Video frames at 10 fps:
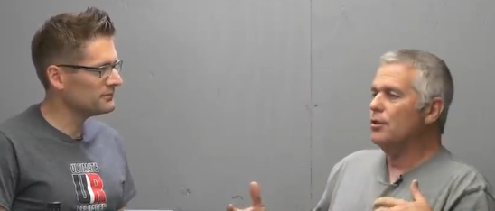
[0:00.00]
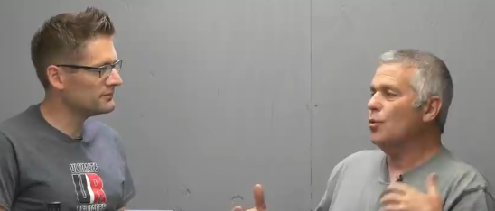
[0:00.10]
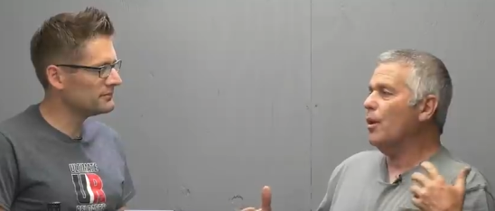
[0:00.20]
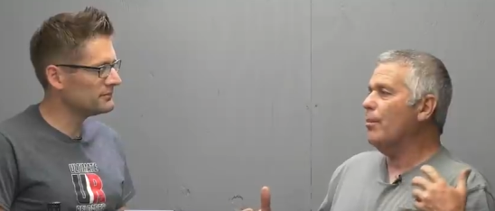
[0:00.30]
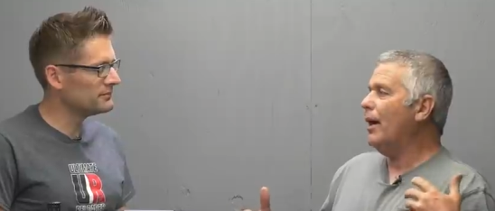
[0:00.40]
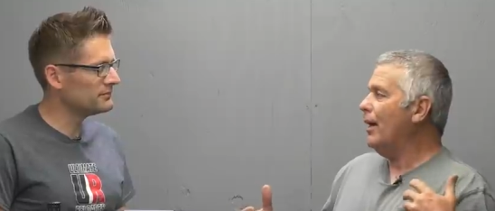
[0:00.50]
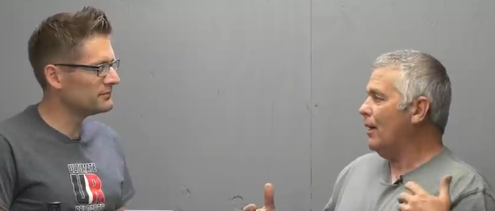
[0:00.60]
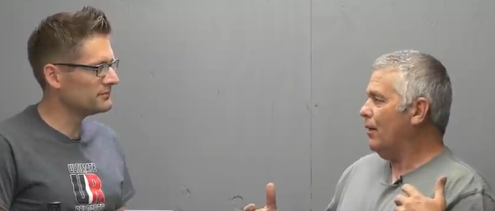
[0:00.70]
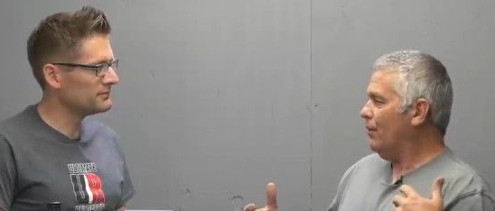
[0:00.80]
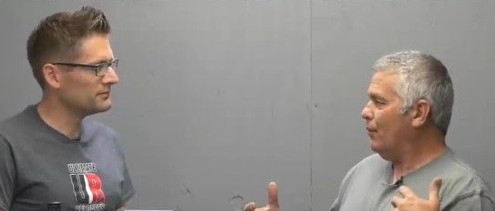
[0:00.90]
Speaker 1: of the way
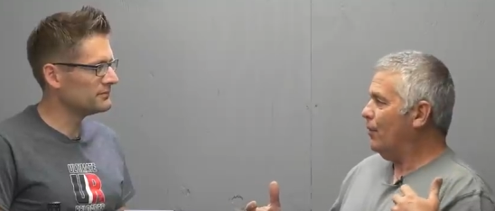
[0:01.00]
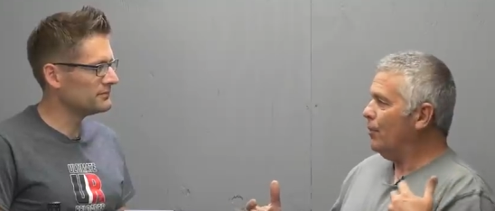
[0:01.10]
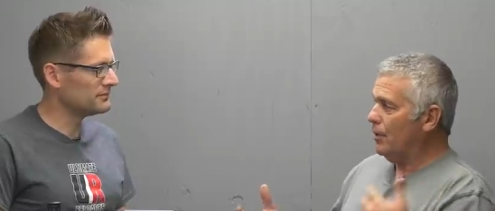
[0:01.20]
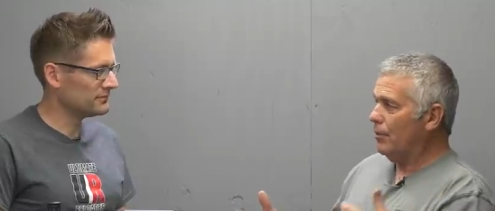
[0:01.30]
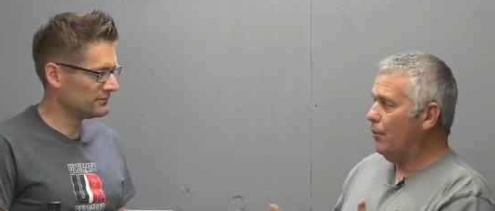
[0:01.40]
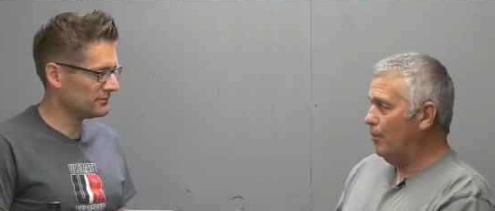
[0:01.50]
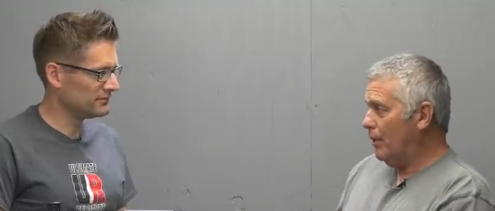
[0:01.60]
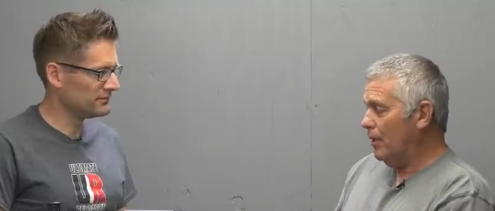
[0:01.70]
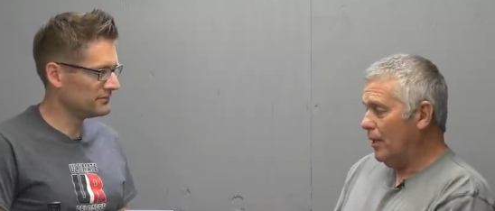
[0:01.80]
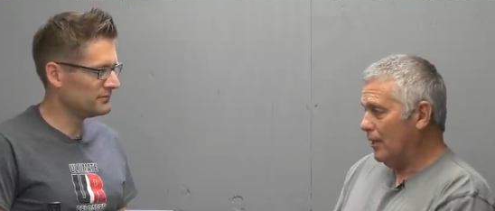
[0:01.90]
back from the, from
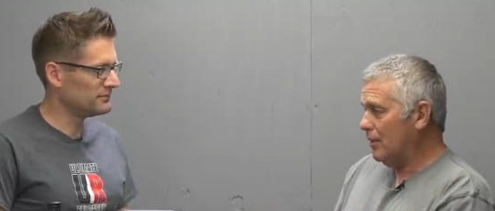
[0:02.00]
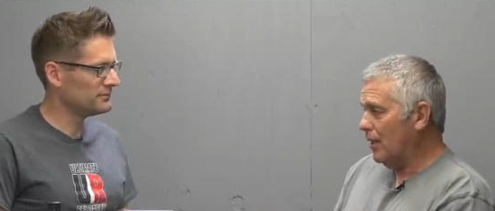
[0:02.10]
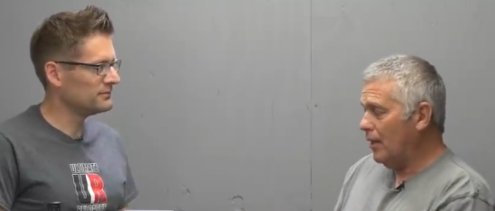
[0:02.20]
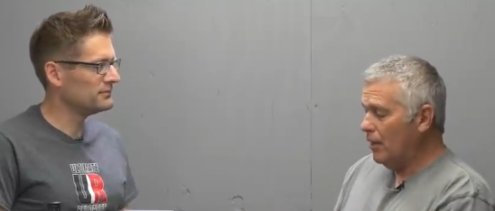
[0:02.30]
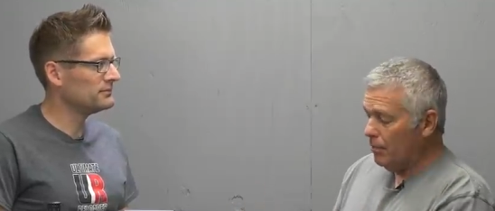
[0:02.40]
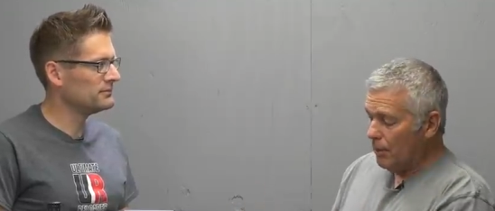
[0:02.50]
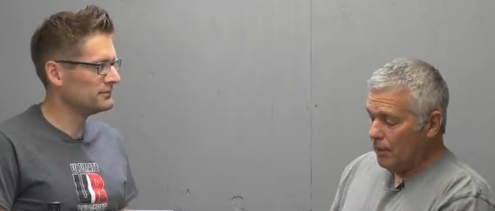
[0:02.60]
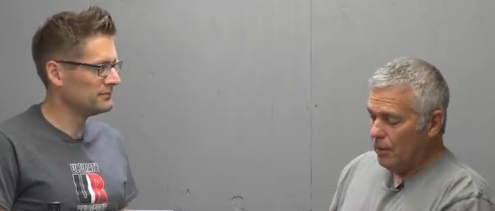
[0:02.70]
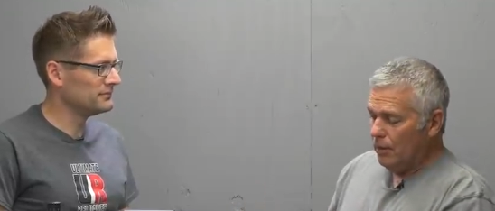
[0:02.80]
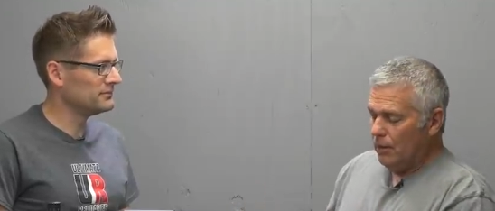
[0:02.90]
being the next guy up.
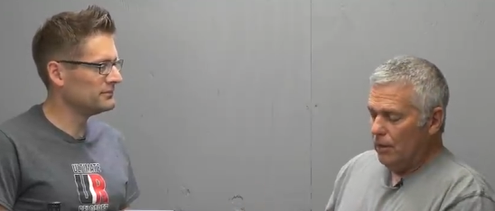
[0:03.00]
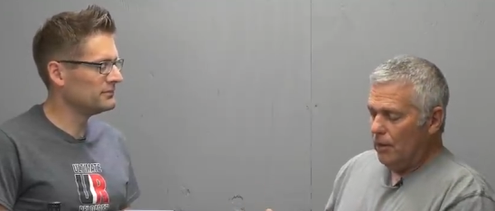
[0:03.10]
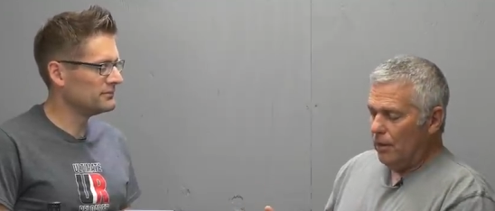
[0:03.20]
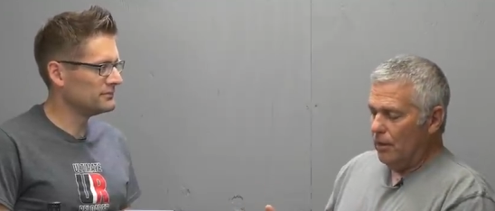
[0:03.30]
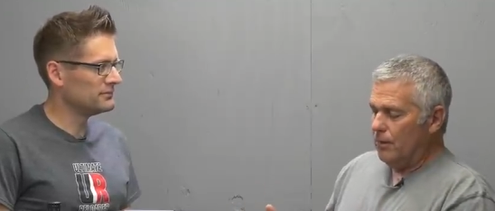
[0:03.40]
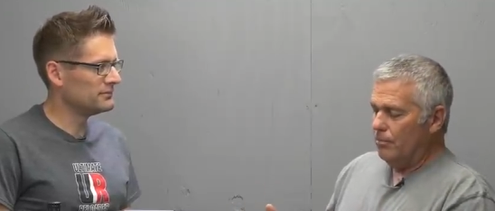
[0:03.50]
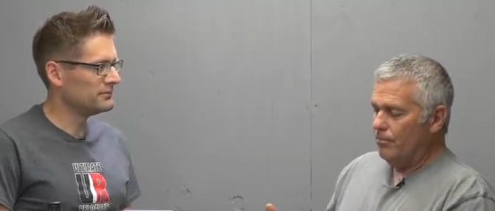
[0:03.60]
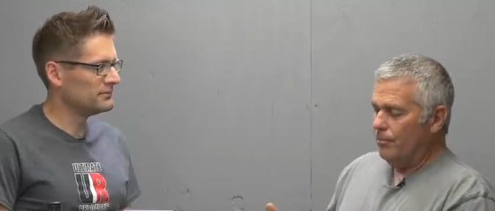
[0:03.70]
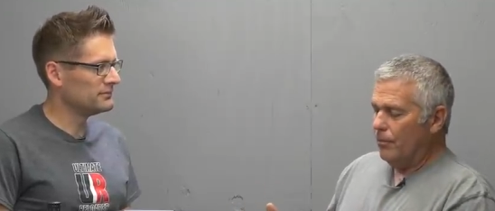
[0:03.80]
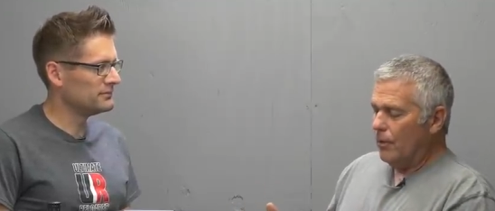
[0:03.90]
Mm-hmm.
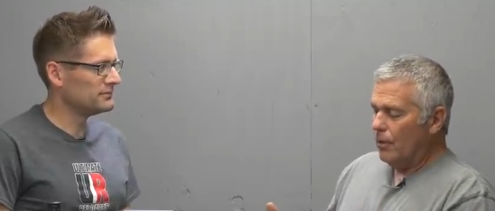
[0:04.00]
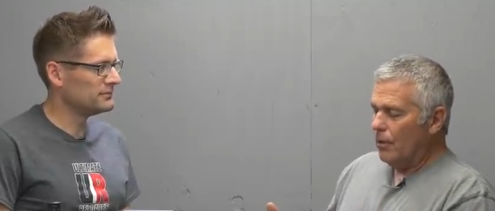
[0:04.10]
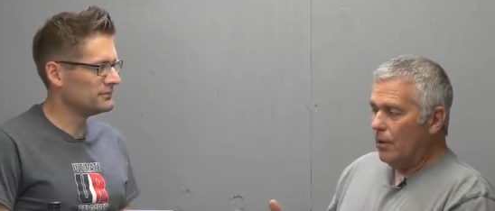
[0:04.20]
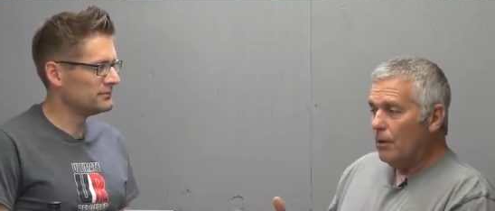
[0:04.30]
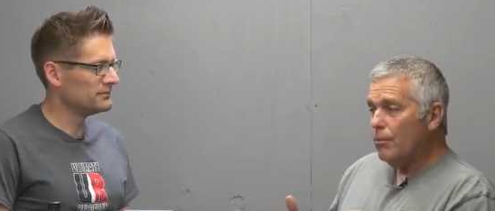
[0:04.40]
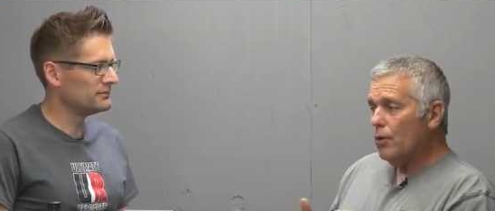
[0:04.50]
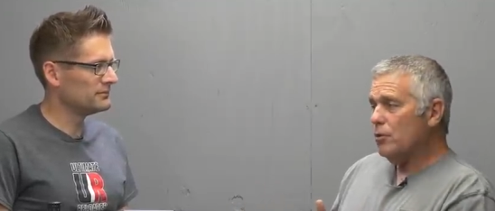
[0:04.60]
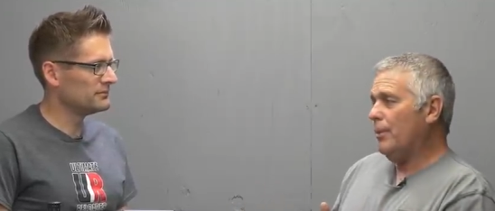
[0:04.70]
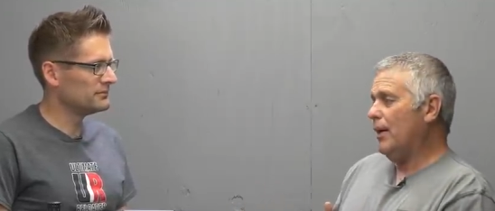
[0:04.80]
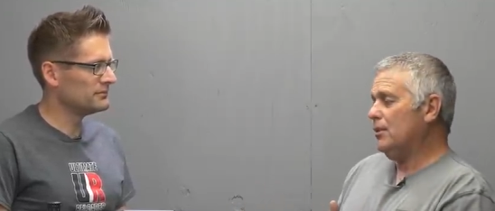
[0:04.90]
Um, in
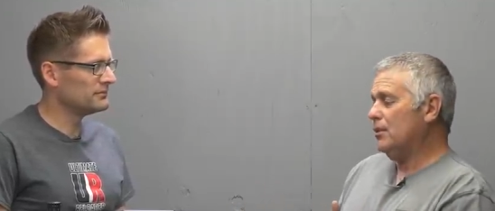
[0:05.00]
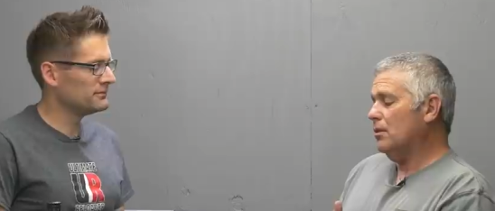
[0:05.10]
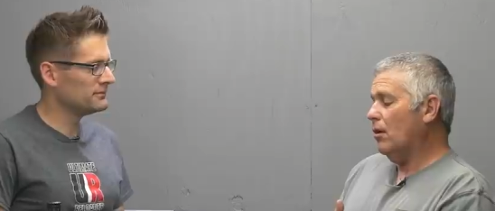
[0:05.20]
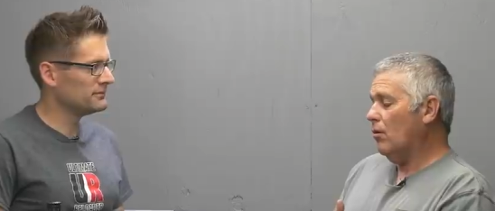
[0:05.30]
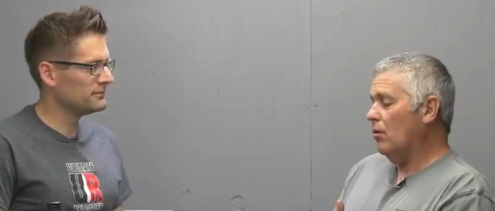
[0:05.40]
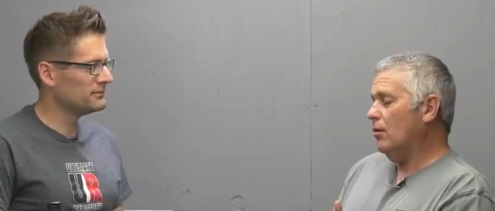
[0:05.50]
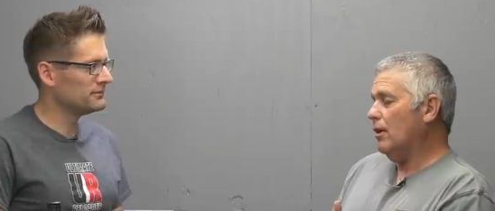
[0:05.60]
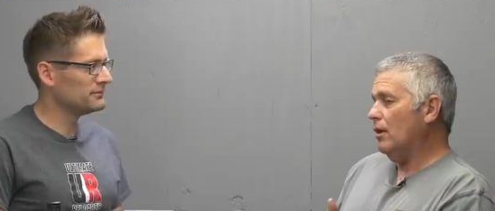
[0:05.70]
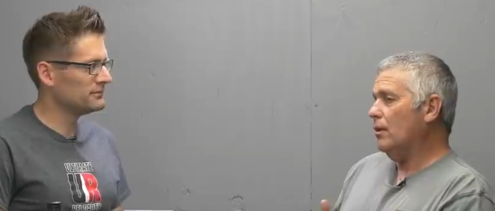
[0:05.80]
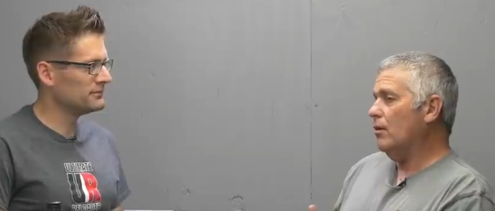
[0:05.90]
most matches, not all.
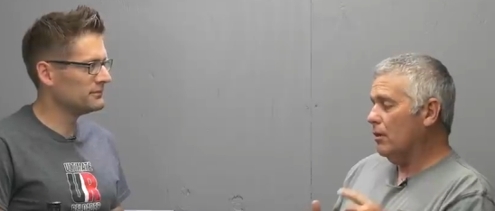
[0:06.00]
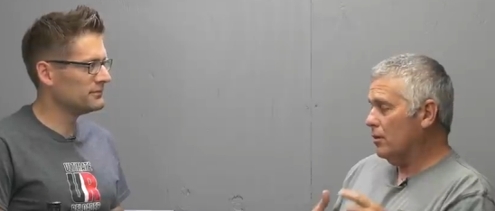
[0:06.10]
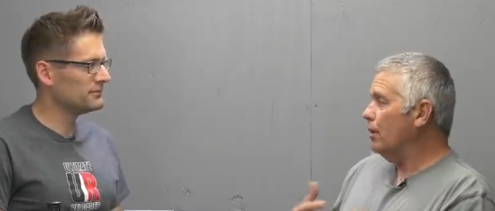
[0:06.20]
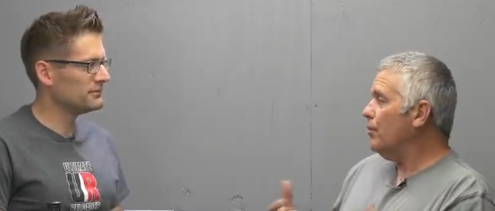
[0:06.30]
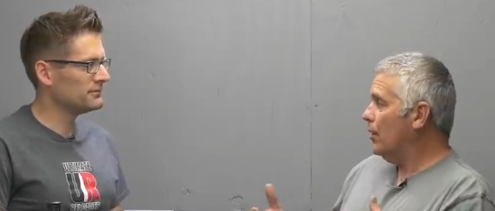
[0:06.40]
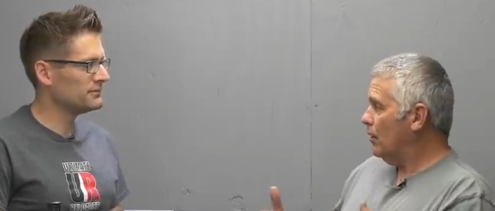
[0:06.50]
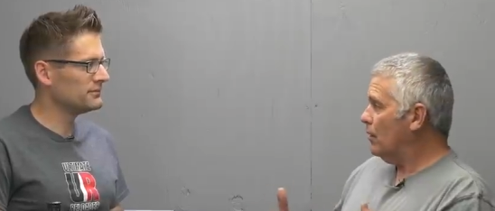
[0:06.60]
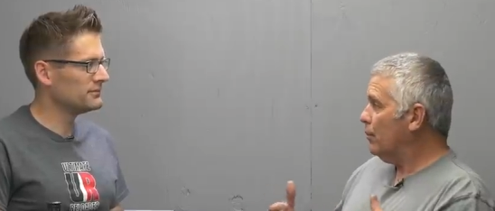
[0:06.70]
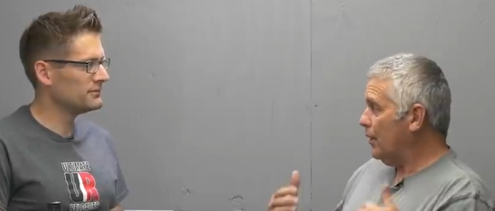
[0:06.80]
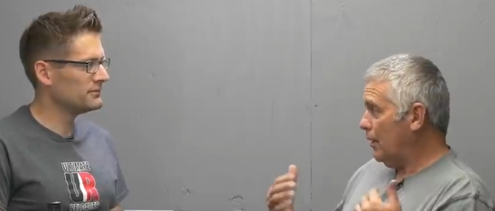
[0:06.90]
Now, there are some that are
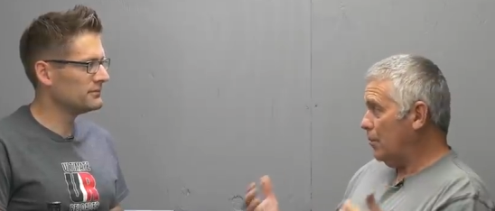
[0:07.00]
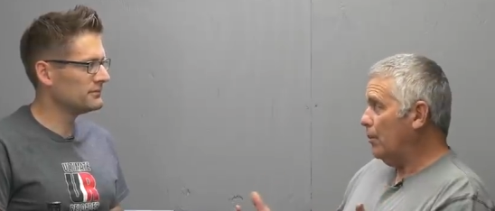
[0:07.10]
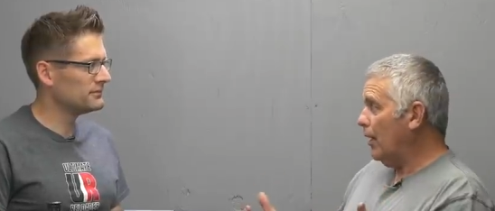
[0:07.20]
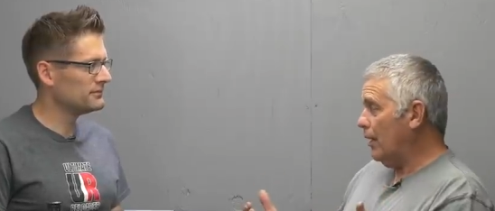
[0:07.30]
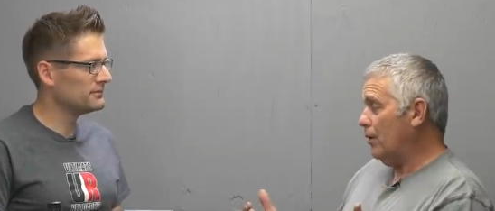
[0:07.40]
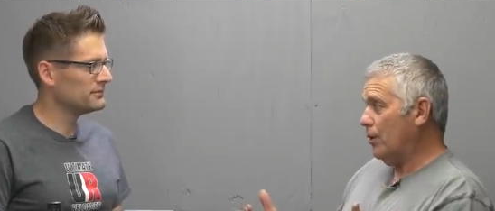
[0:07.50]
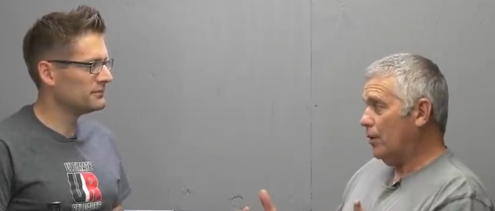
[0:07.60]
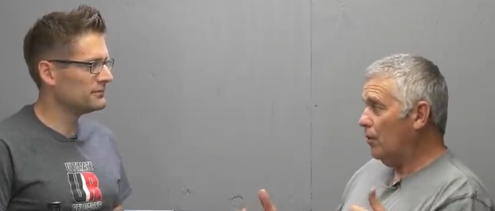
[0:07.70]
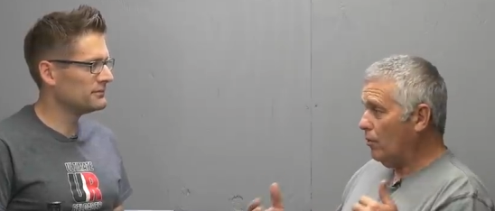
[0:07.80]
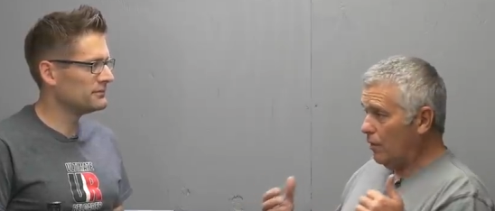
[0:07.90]
completely blind where
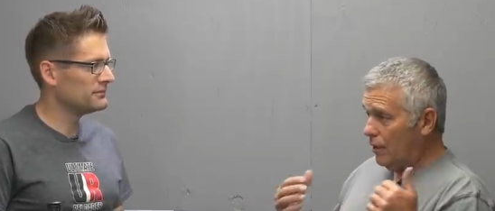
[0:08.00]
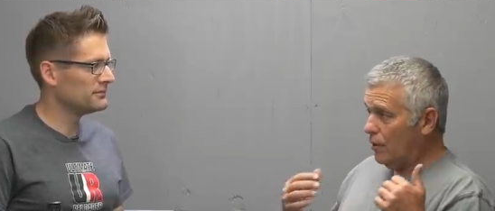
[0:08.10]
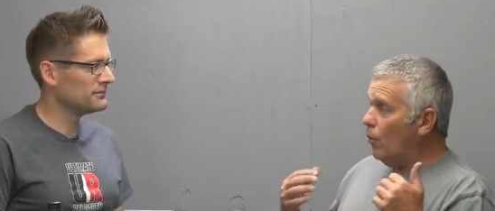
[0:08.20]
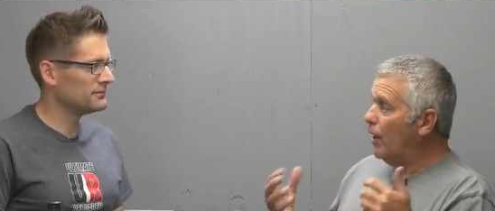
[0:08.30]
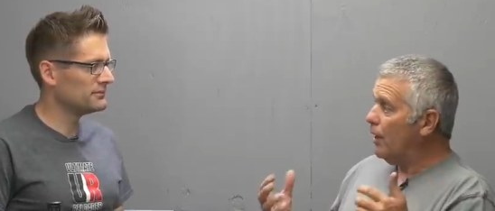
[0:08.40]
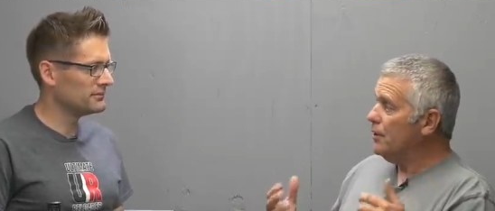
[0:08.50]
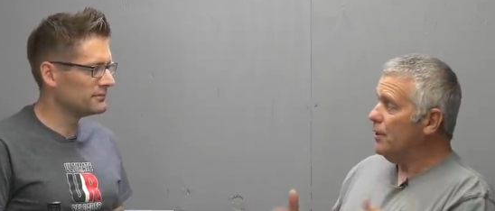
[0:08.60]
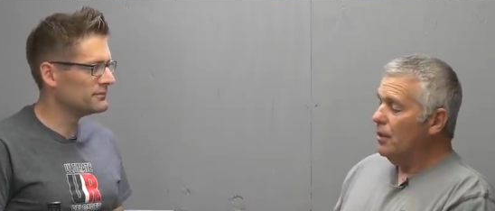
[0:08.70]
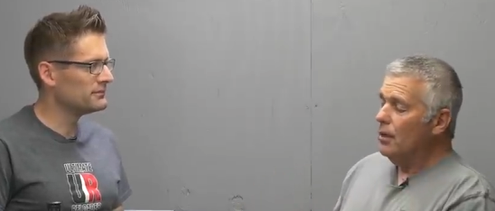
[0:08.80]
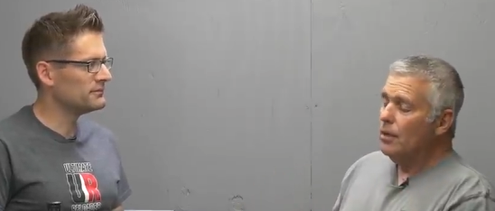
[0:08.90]
you don't get to watch.